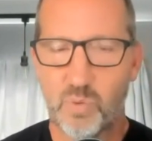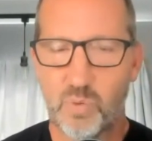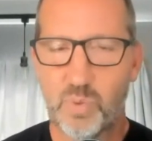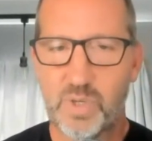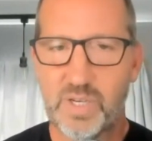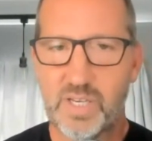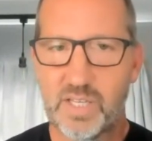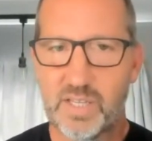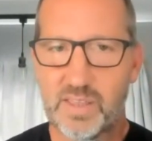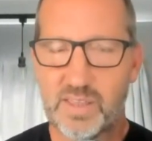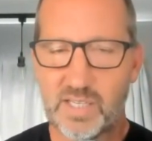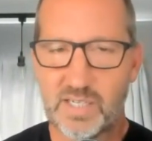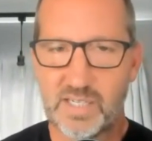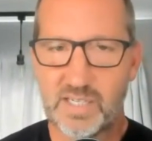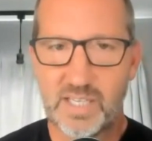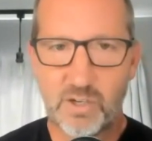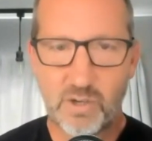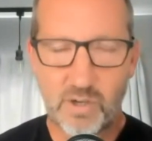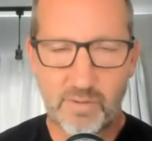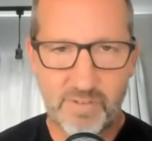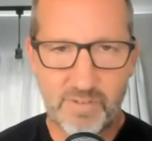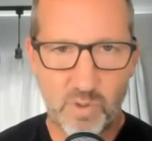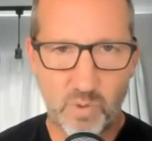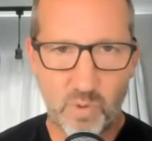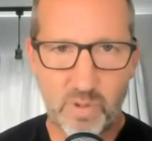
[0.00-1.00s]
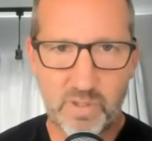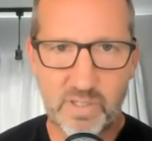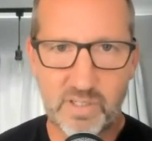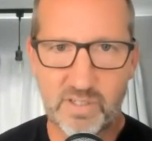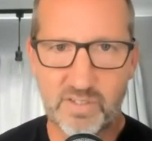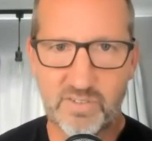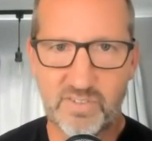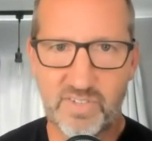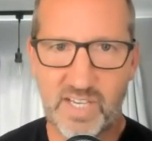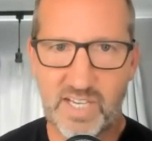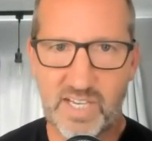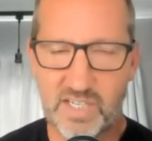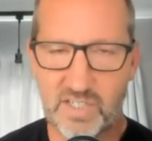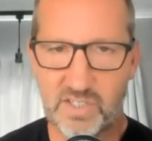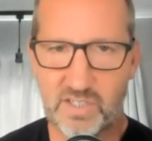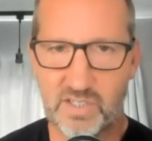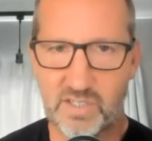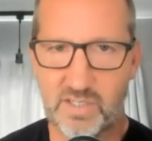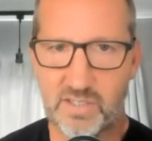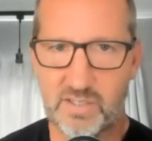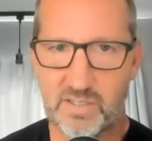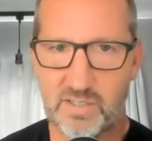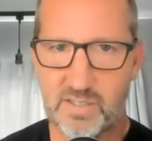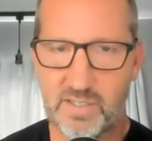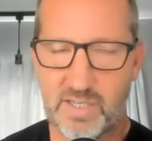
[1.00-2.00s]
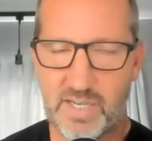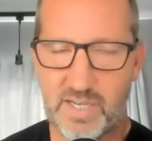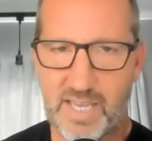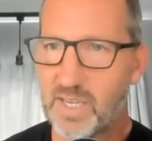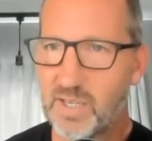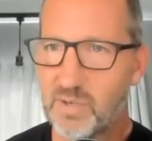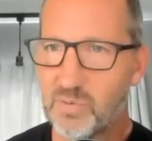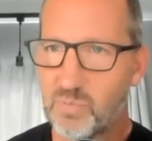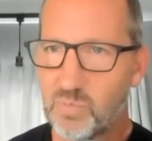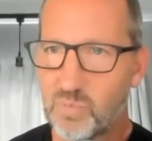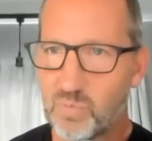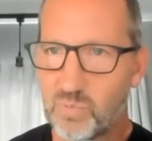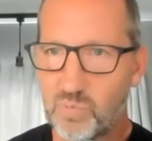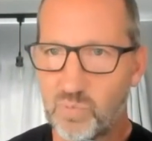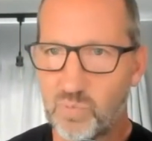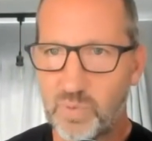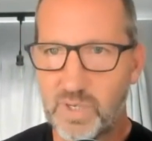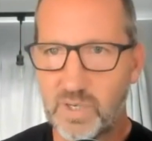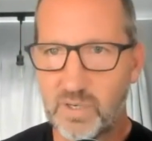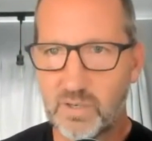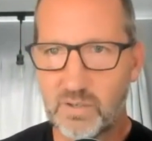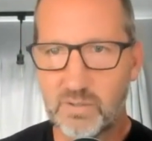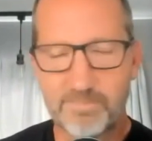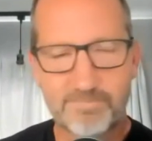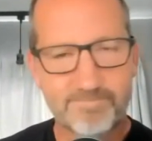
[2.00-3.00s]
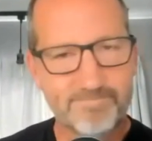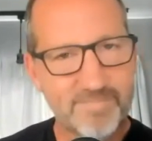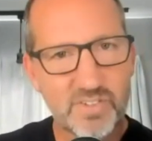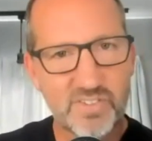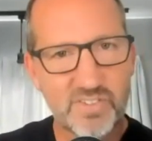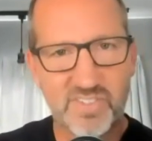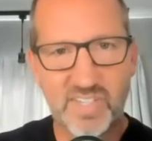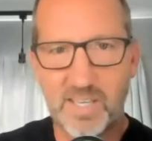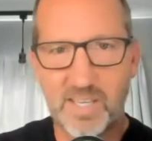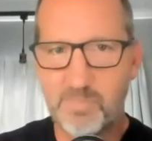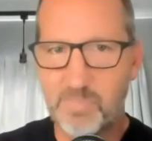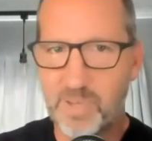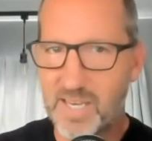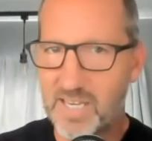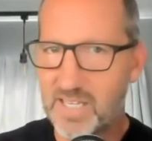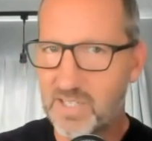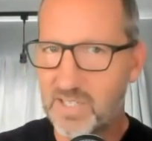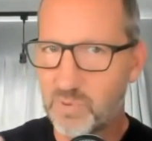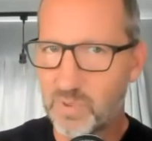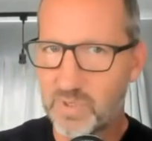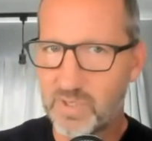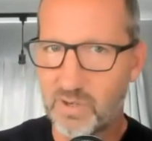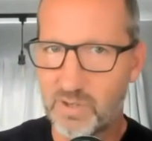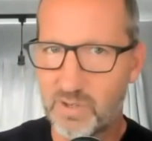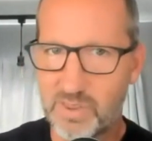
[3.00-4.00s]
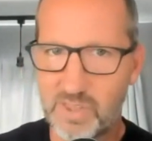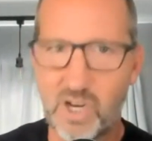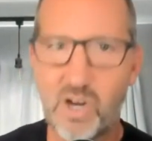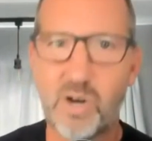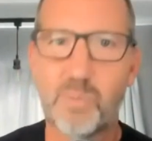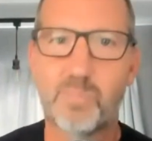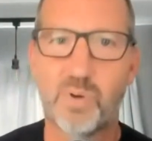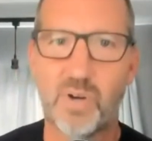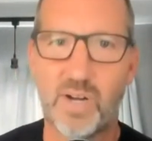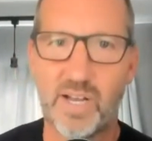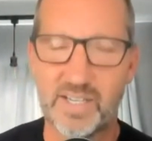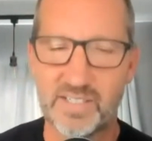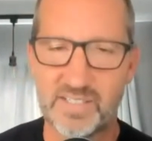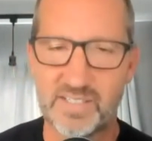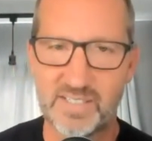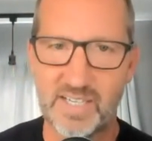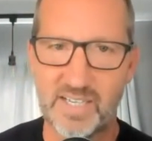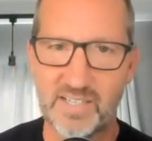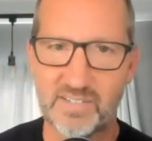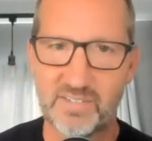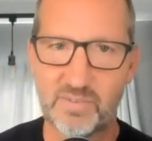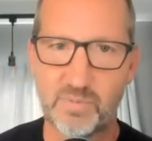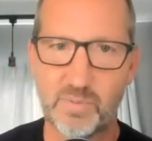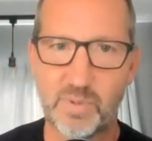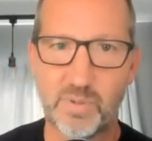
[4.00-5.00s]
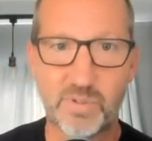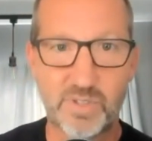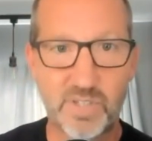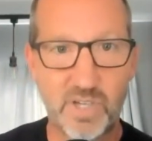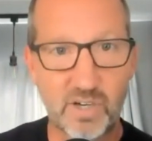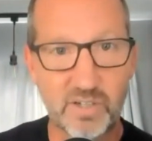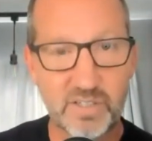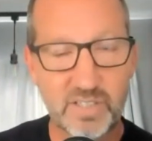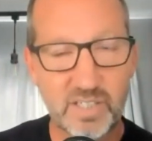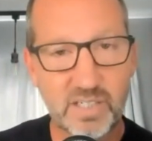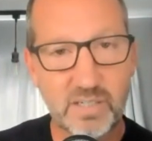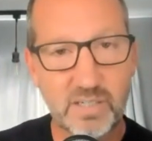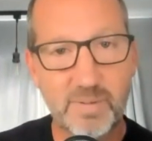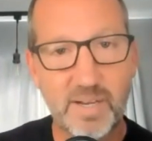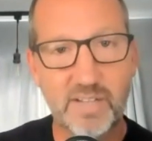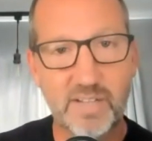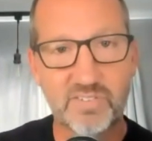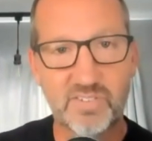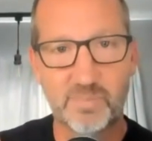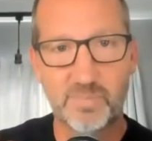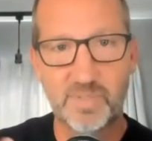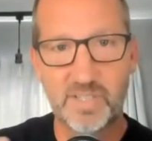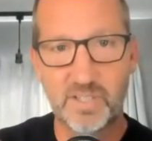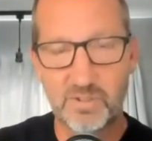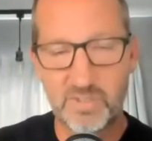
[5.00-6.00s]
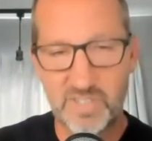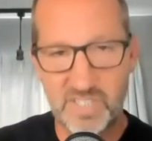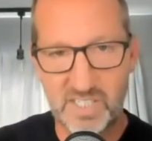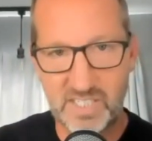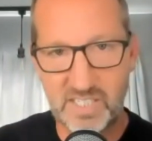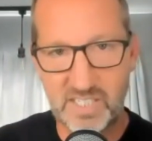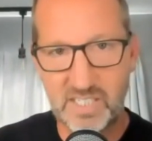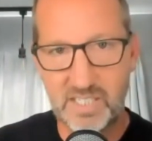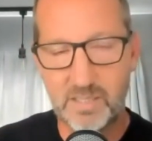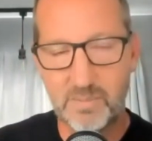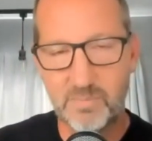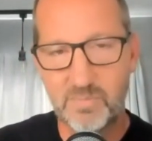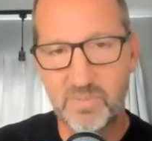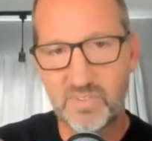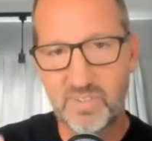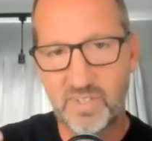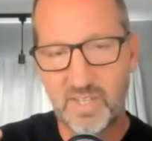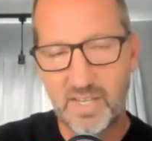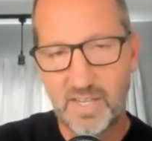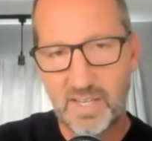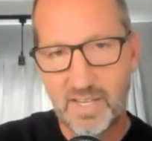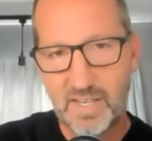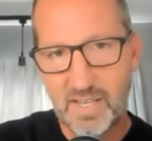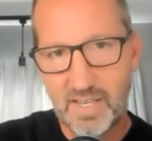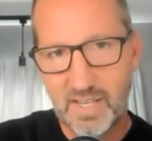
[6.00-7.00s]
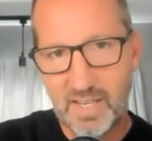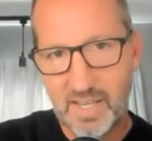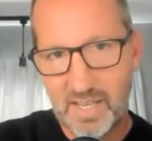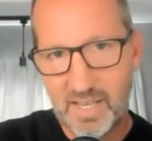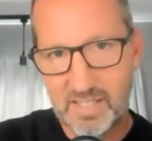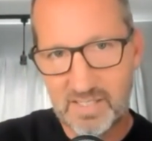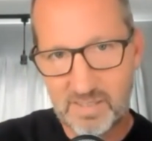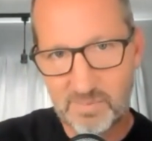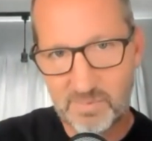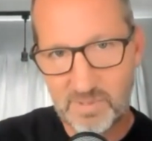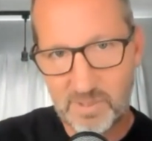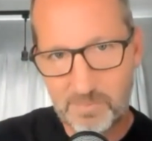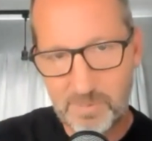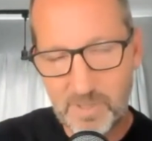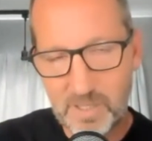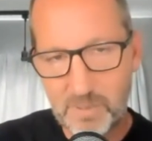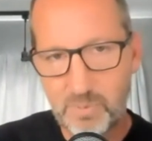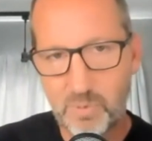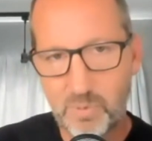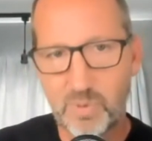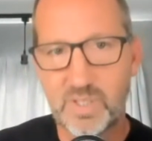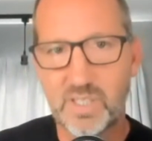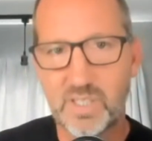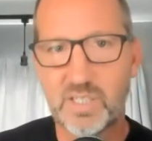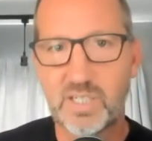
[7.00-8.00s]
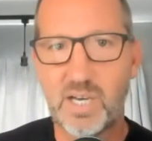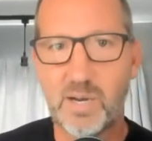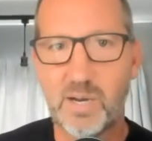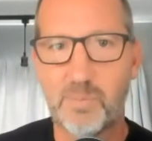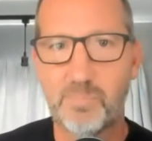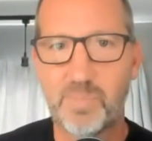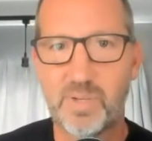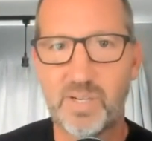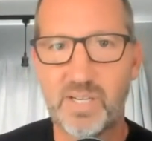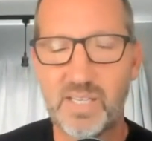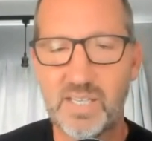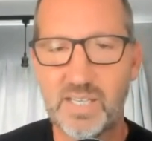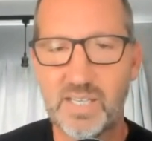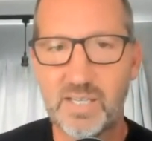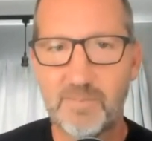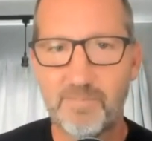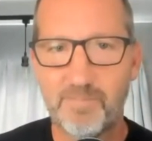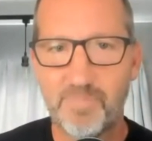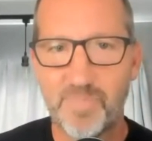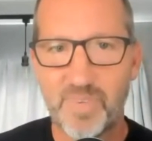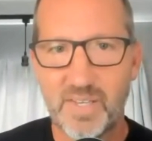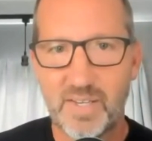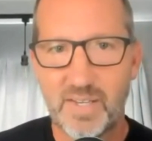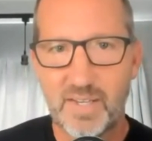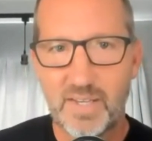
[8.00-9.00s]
with a leader of an organization, and we're on the same page with their thought process. And we were talking about some of their teams and some of the people with the company.